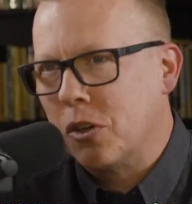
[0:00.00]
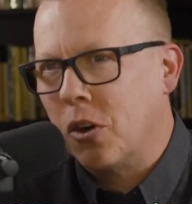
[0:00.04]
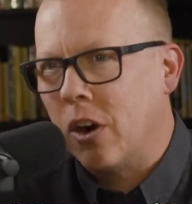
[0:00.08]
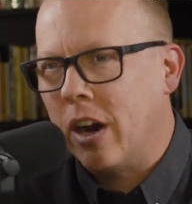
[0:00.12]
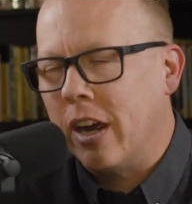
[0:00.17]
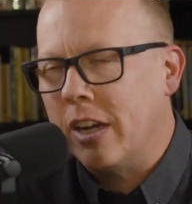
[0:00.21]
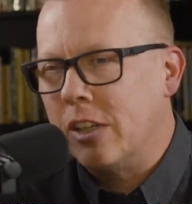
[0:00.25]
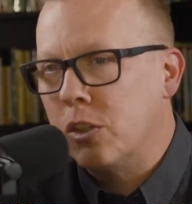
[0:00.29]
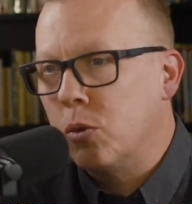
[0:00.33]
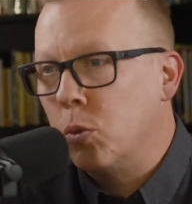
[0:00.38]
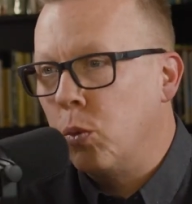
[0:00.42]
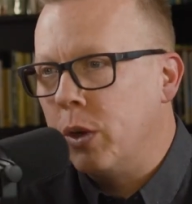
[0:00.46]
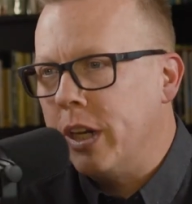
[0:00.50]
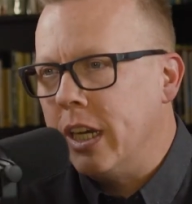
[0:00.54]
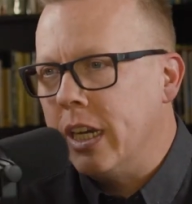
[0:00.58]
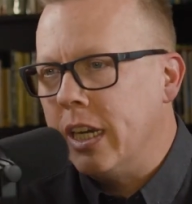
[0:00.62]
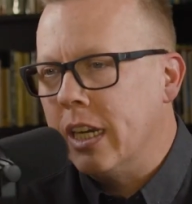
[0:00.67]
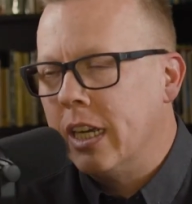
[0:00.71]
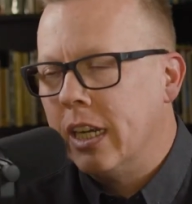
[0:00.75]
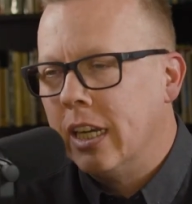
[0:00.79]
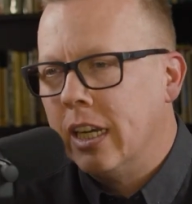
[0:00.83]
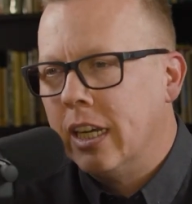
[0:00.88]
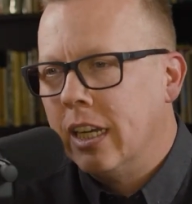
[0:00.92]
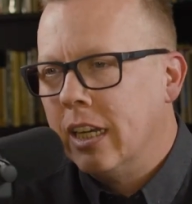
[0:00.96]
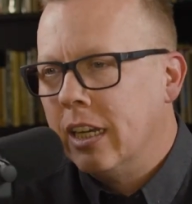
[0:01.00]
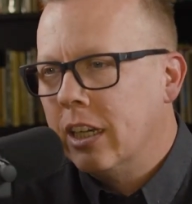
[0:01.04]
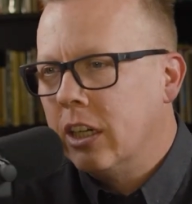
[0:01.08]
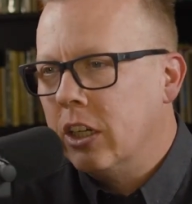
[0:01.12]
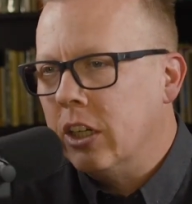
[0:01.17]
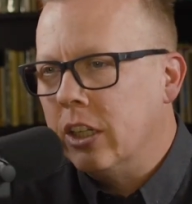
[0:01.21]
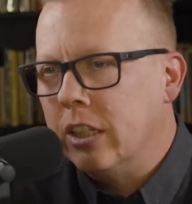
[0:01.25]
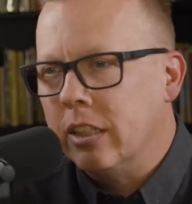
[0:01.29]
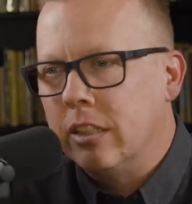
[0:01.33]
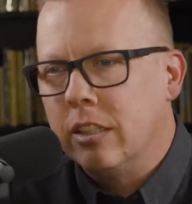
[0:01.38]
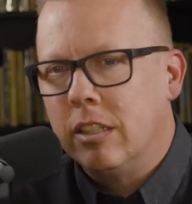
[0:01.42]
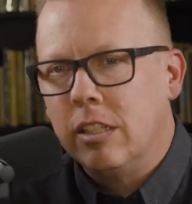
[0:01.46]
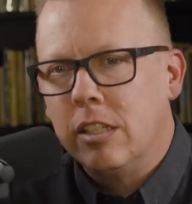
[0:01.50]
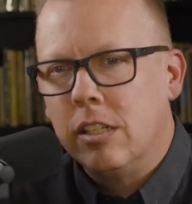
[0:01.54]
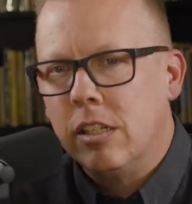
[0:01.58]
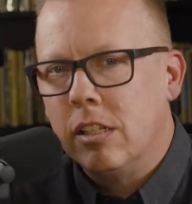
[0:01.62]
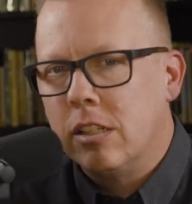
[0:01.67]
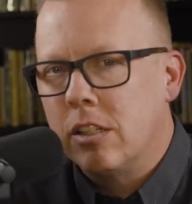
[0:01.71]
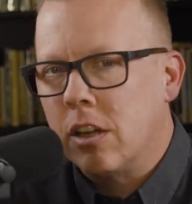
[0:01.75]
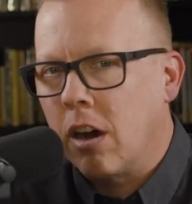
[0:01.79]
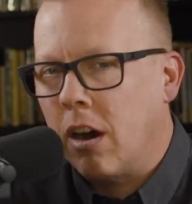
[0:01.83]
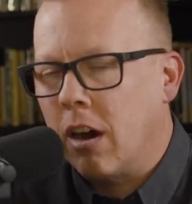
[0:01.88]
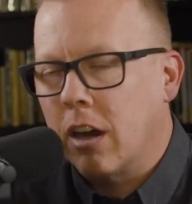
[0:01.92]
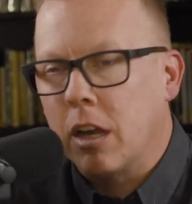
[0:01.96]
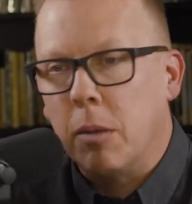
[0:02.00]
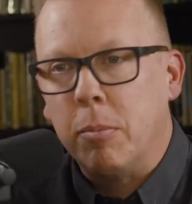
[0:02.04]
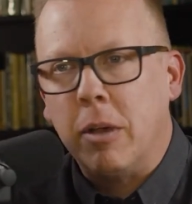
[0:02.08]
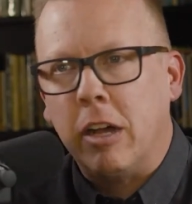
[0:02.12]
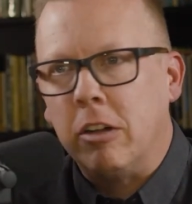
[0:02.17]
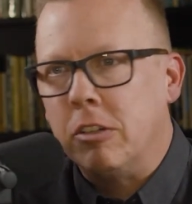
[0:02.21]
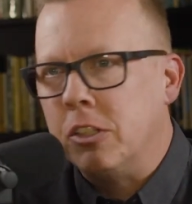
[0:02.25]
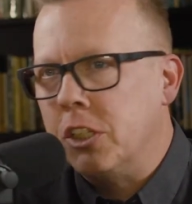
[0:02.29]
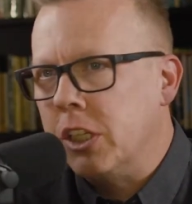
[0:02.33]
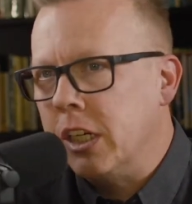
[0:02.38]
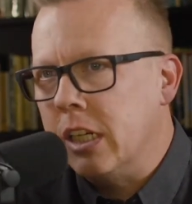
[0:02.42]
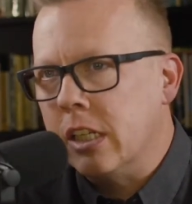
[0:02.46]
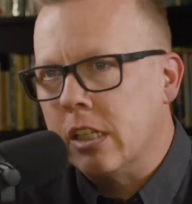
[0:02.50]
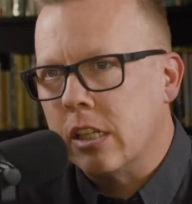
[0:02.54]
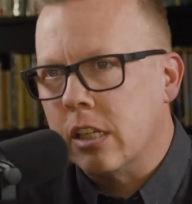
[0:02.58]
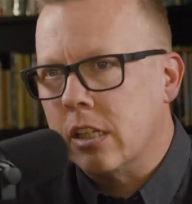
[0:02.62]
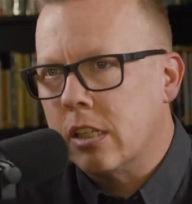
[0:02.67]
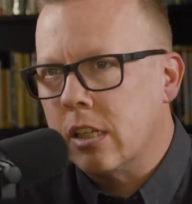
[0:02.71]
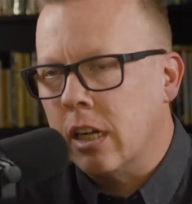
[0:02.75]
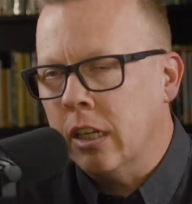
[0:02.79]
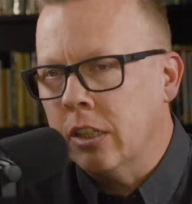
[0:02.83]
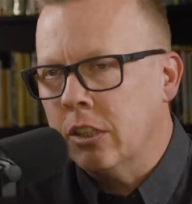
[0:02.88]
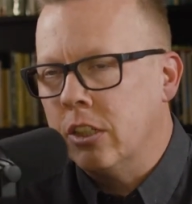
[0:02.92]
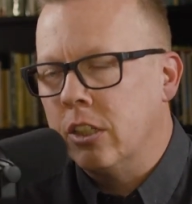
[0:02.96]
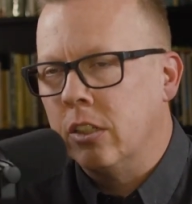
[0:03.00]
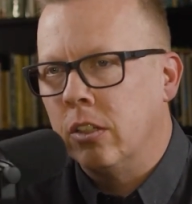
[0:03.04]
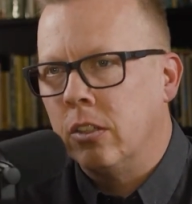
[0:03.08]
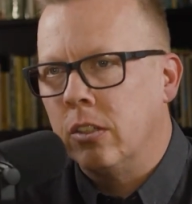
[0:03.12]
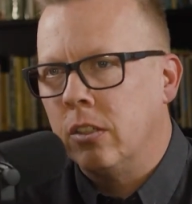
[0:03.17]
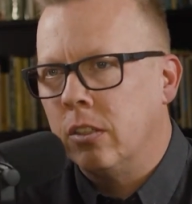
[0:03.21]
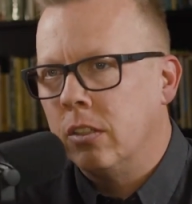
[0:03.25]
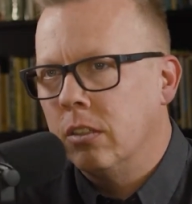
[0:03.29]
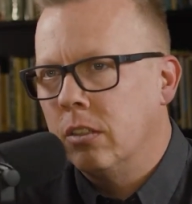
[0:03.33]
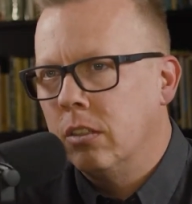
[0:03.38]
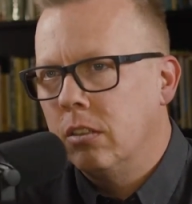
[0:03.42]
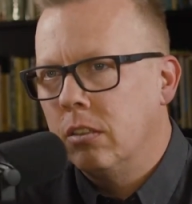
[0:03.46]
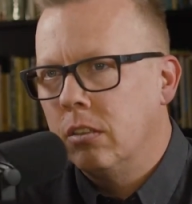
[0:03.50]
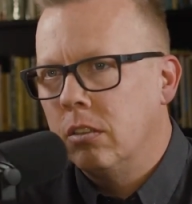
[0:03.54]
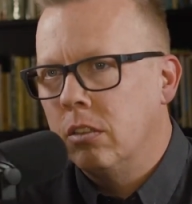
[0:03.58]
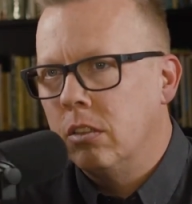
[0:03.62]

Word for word: Christ. We could talk about Jesus until